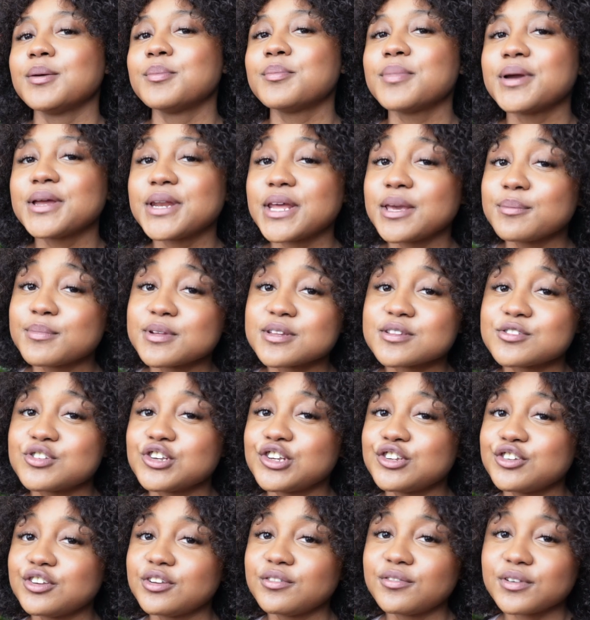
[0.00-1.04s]
My name is
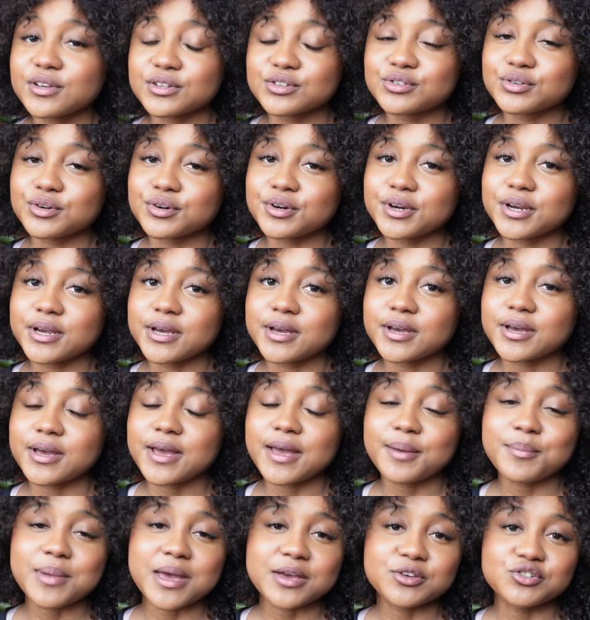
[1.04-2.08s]
Gigi Victoria.
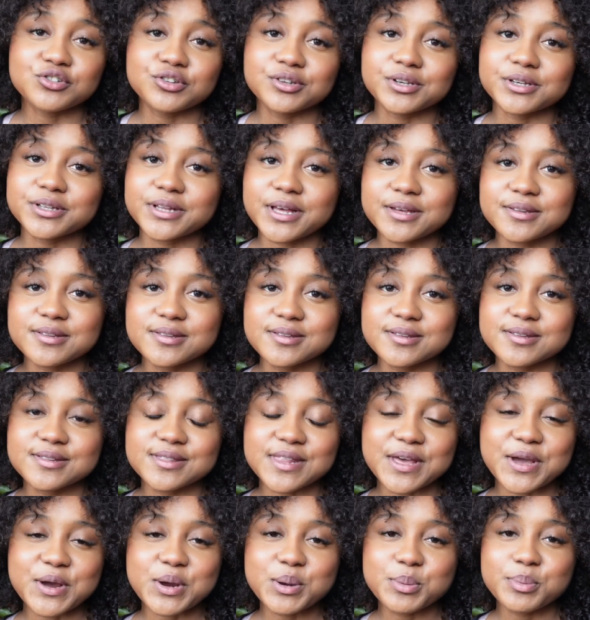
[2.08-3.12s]
I'm actually a licensed
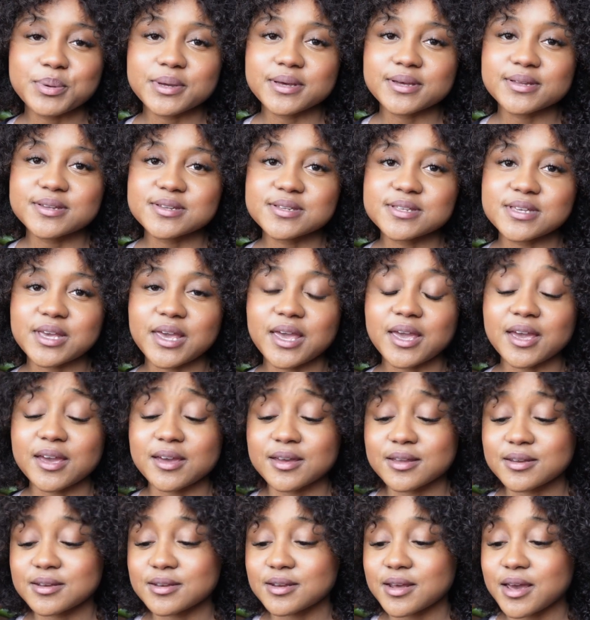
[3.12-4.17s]
therapist
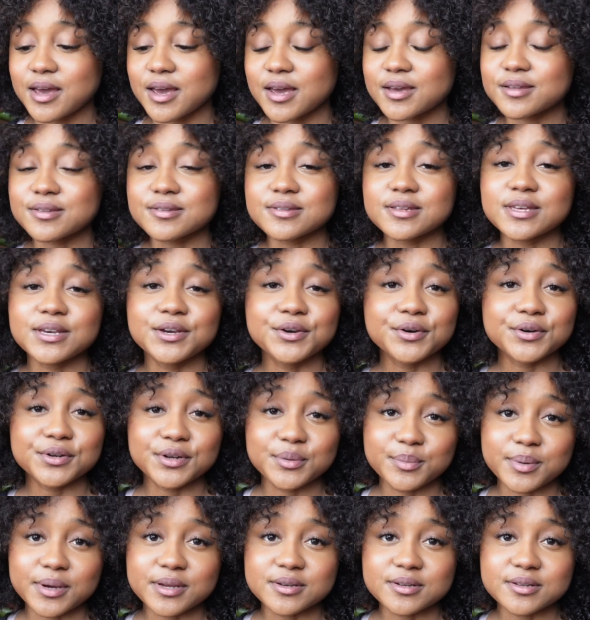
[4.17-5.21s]
and I see
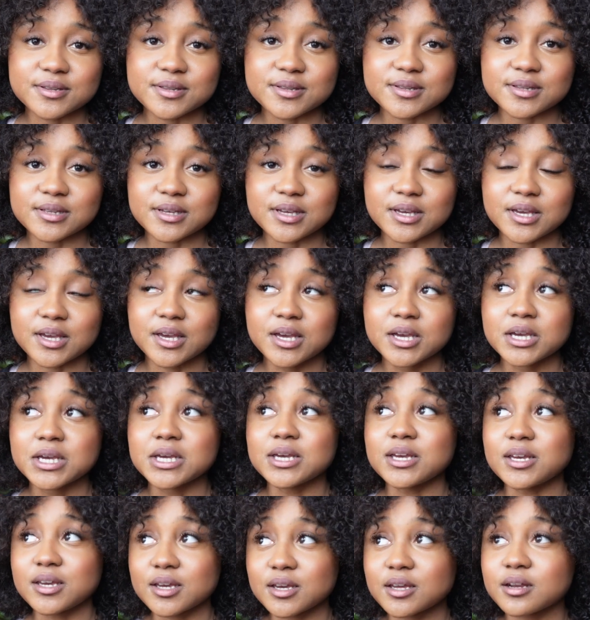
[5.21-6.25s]
codependency
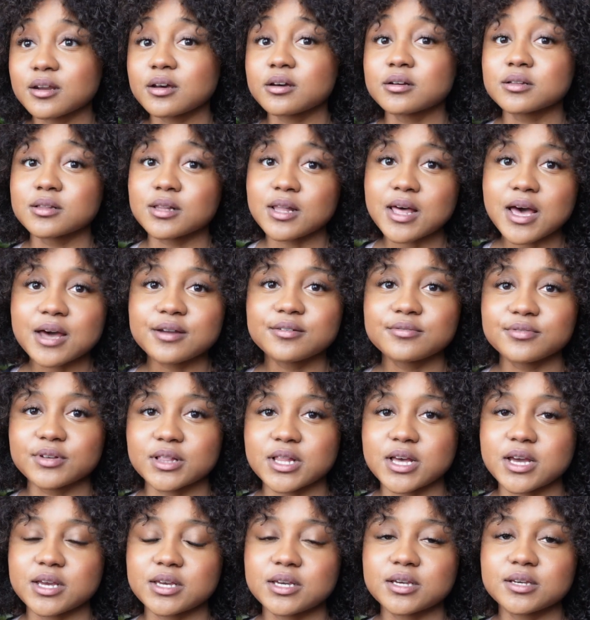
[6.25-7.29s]
in a lot of
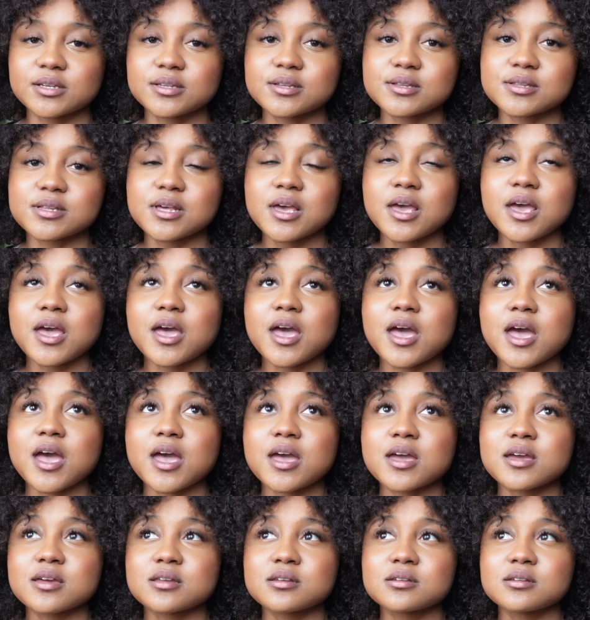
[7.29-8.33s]
clients.
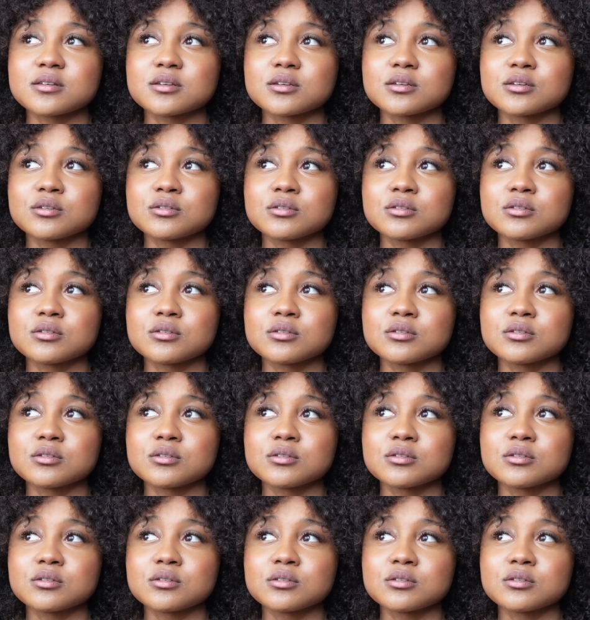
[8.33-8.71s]
And